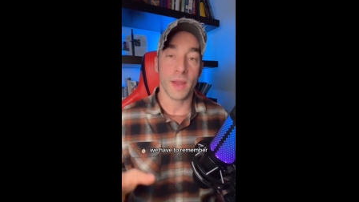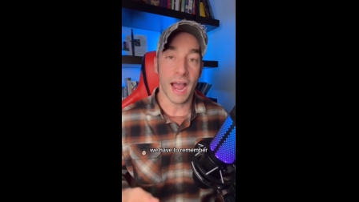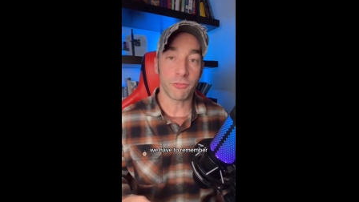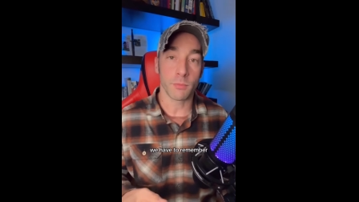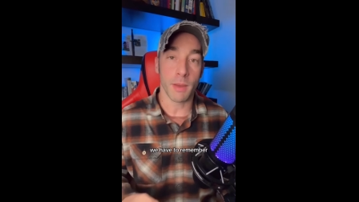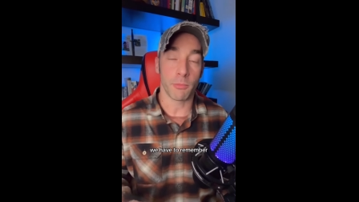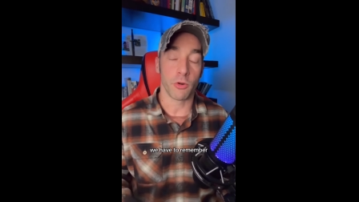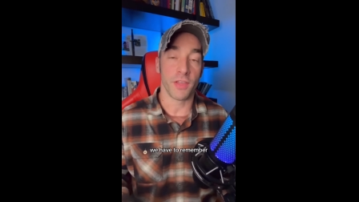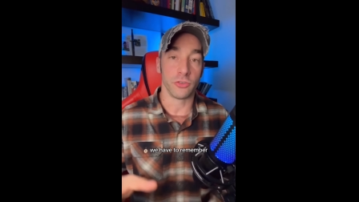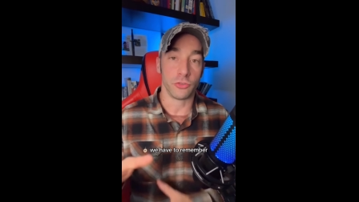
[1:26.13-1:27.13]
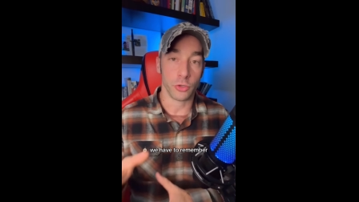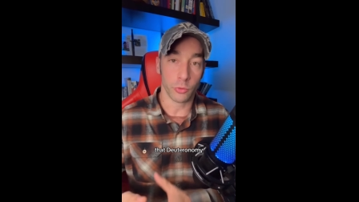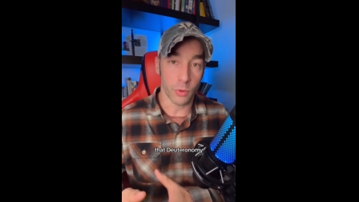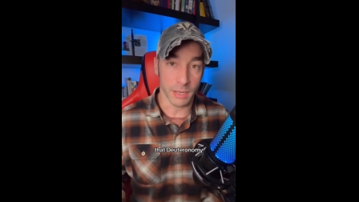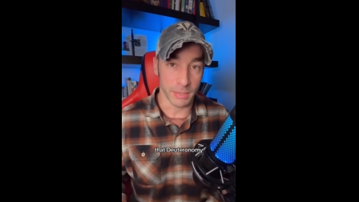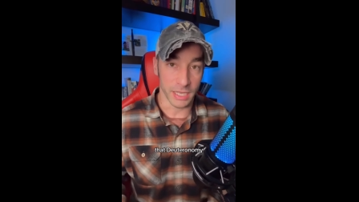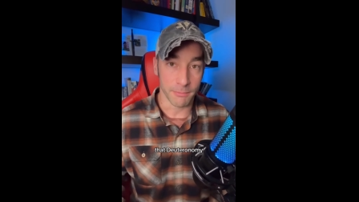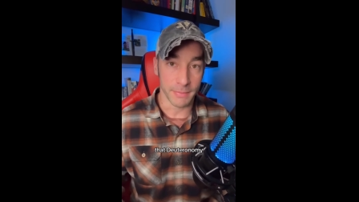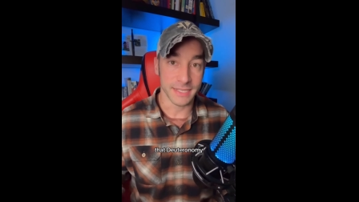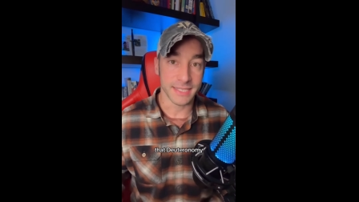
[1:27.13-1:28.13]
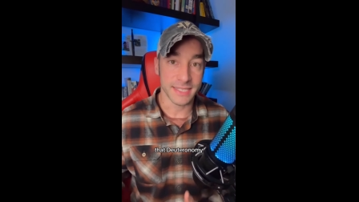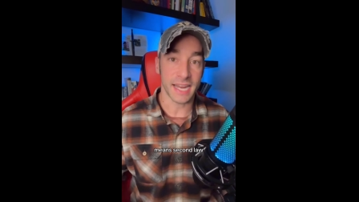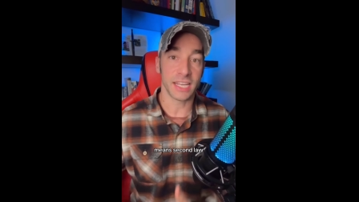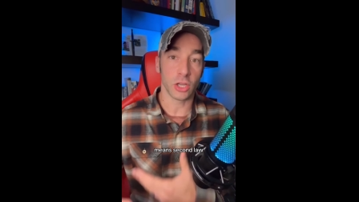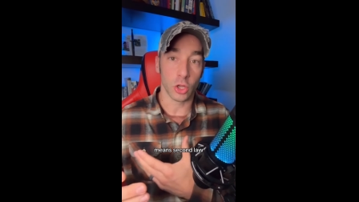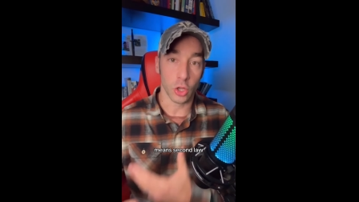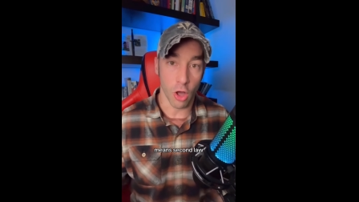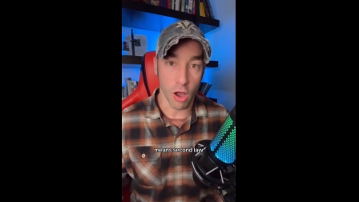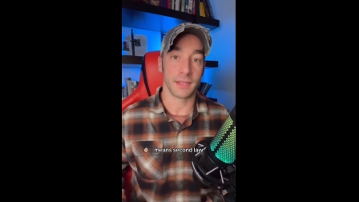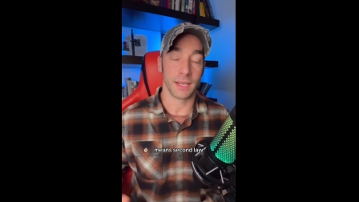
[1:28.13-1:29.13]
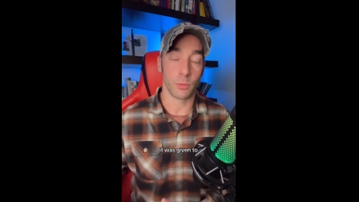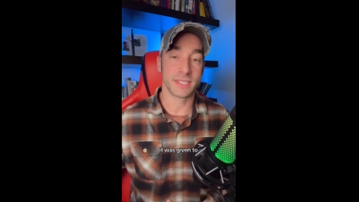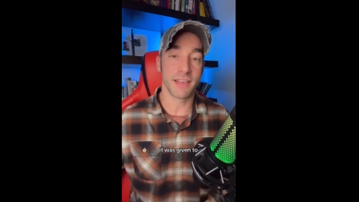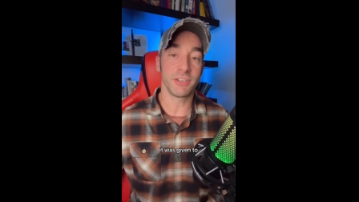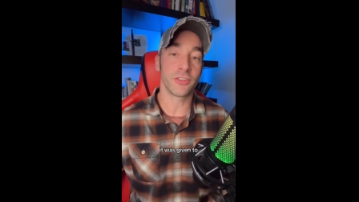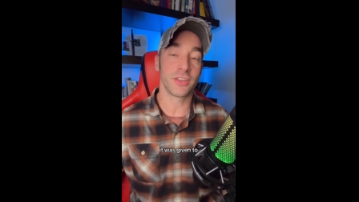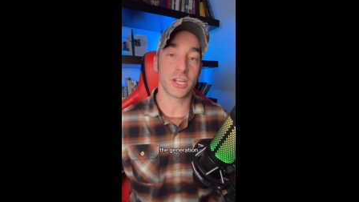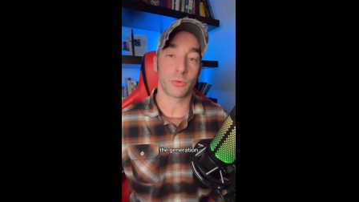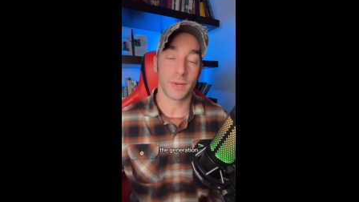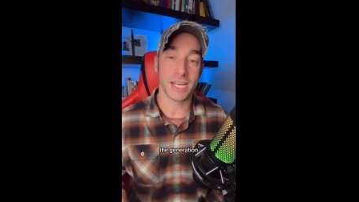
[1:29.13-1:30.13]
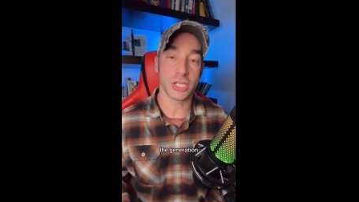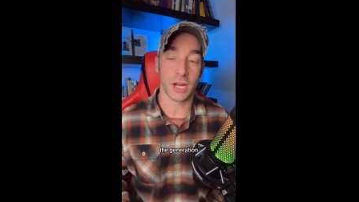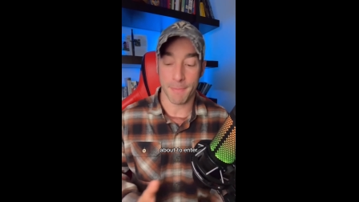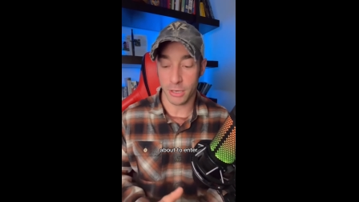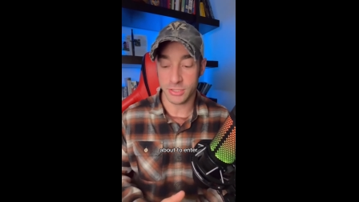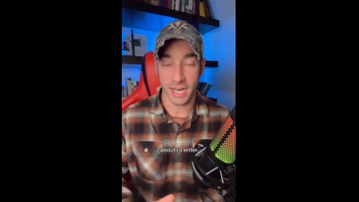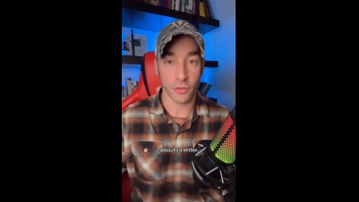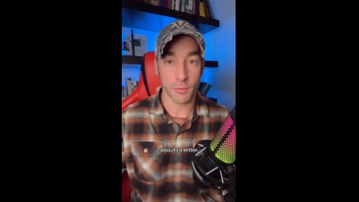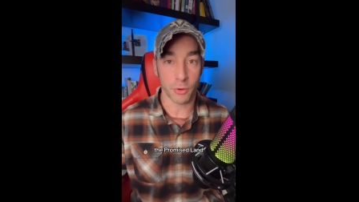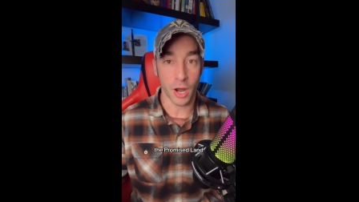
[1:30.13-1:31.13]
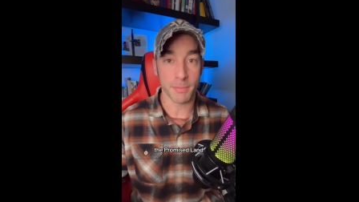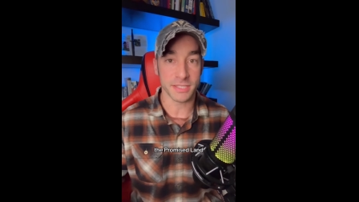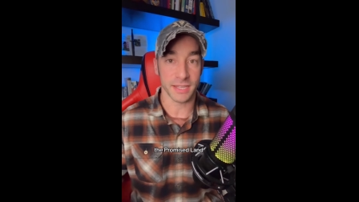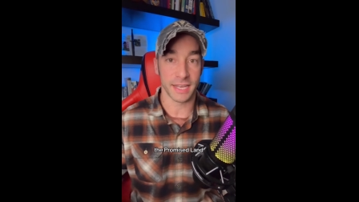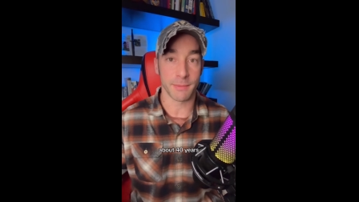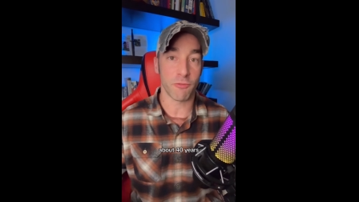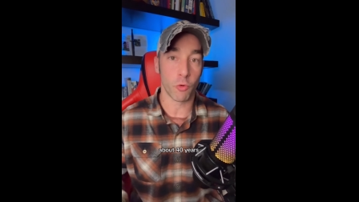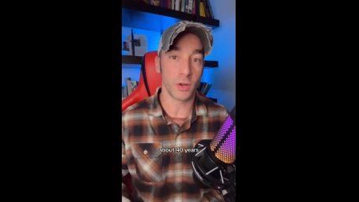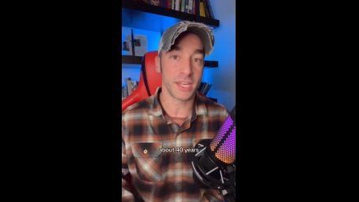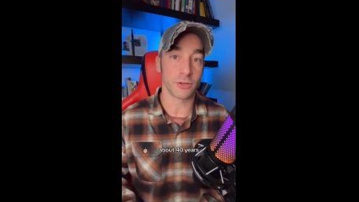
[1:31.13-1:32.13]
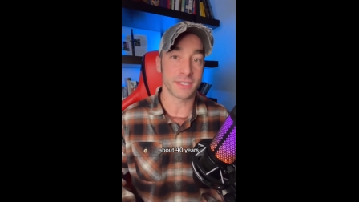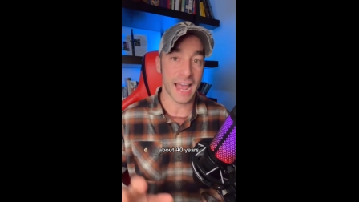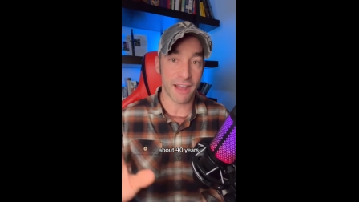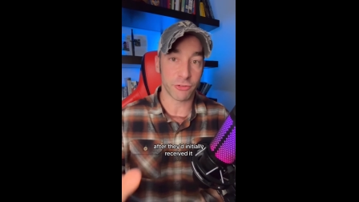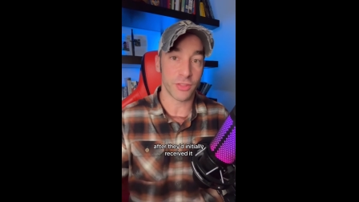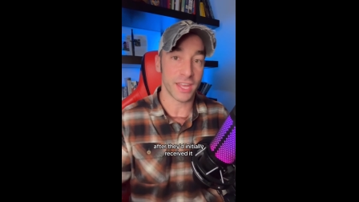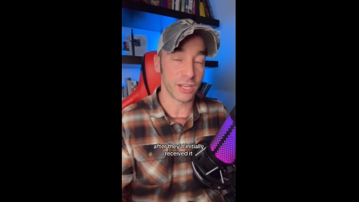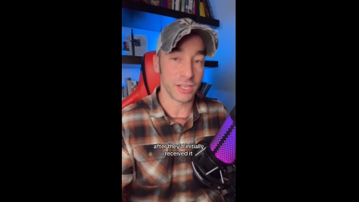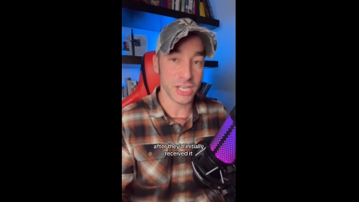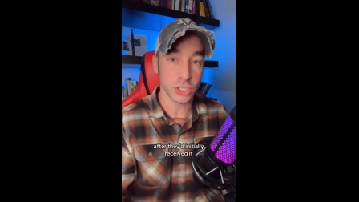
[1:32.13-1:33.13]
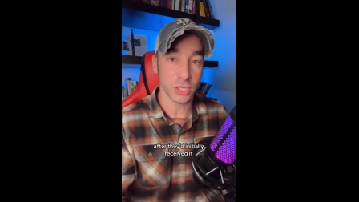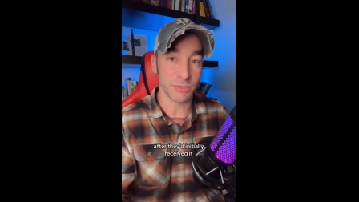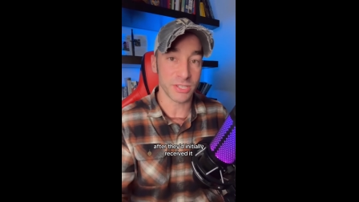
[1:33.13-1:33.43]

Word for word: We have to remember that Deuteronomy means second law. It was given to the generation about to enter the promised land about 40 years after they had initially